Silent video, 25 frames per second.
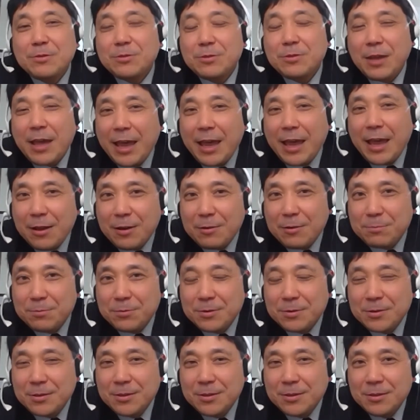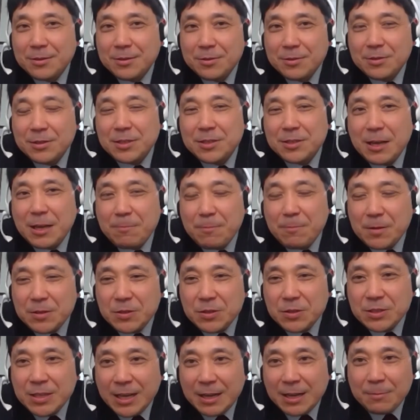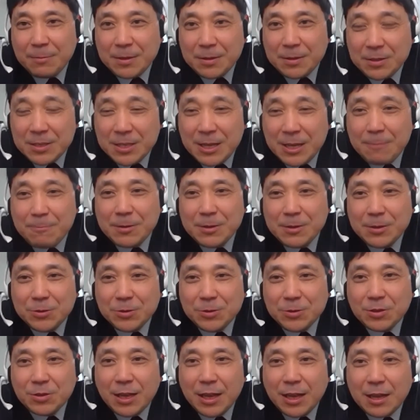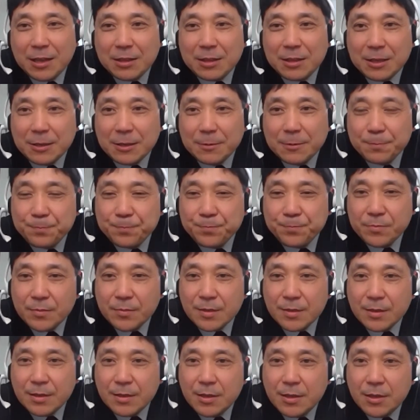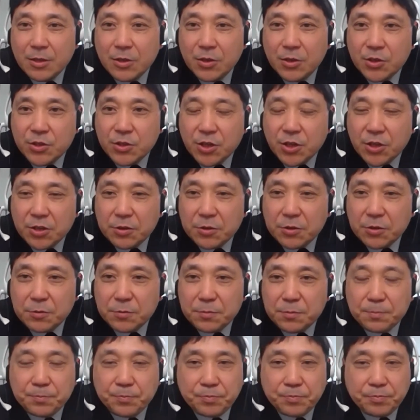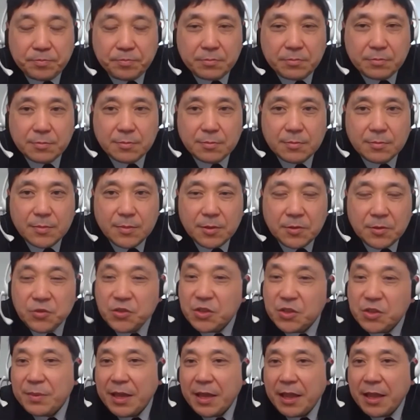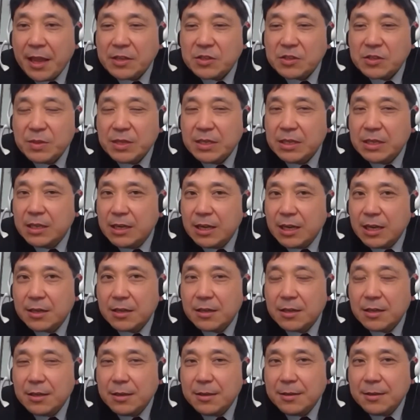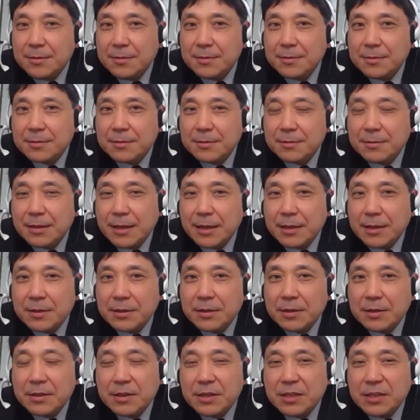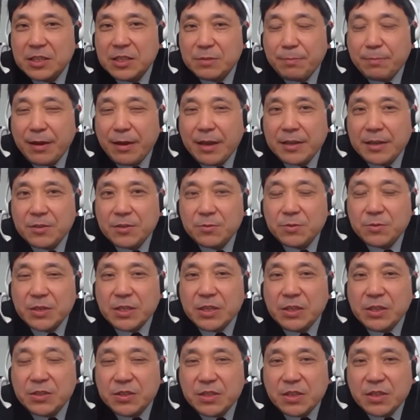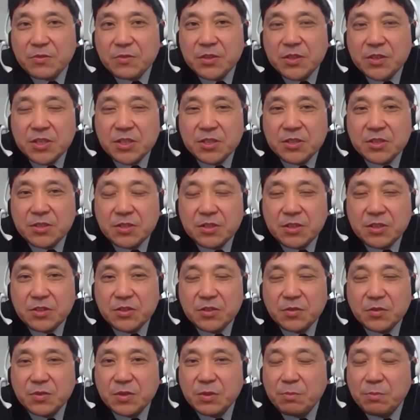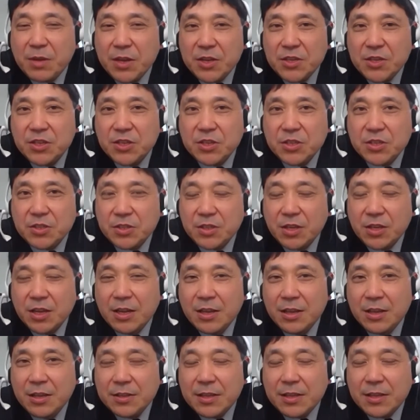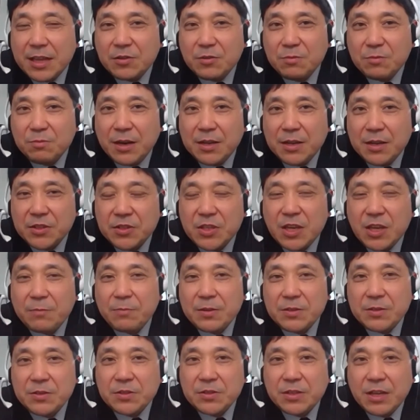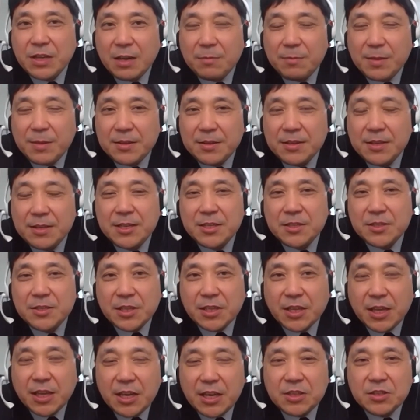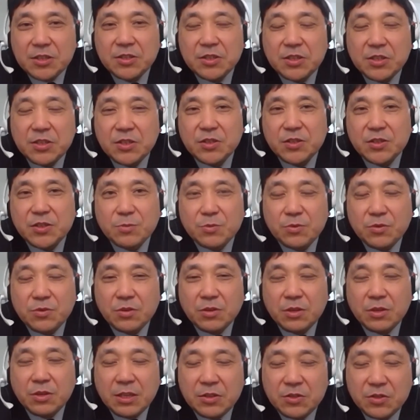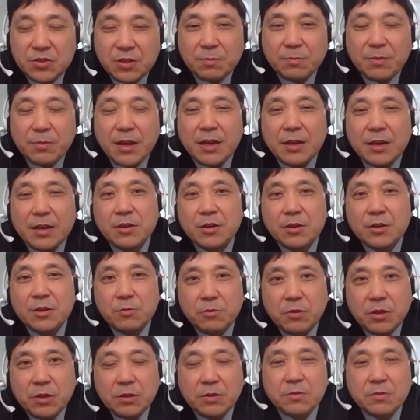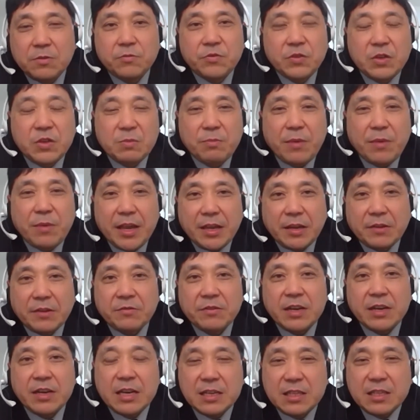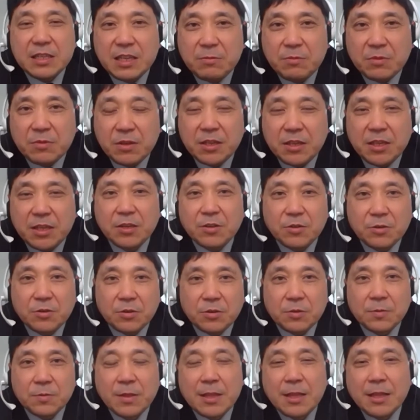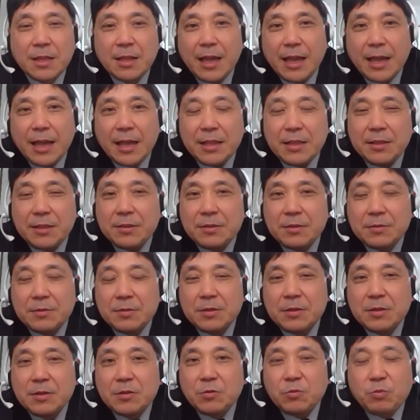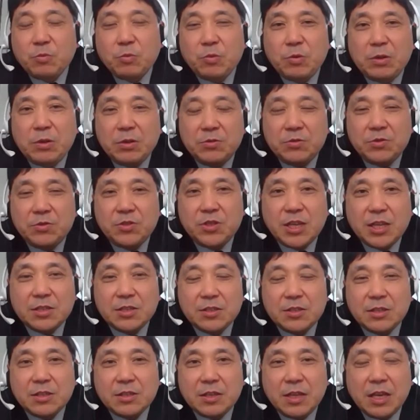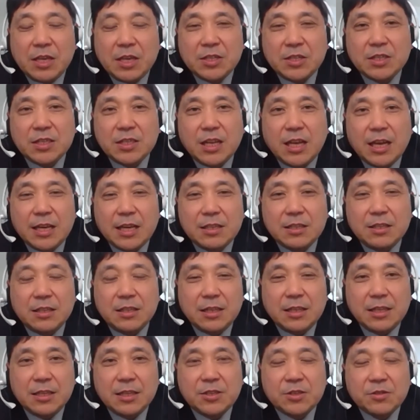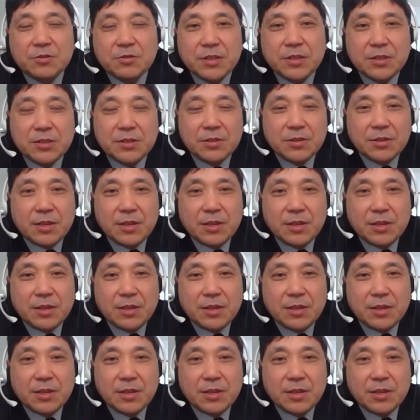help the Japanese government, the Japanese society. So Japan has been lucky, and in spite of the insufficiencies of the measures taken by the Japanese government, the cases in Japan will remain relatively low. And with just a slightly strict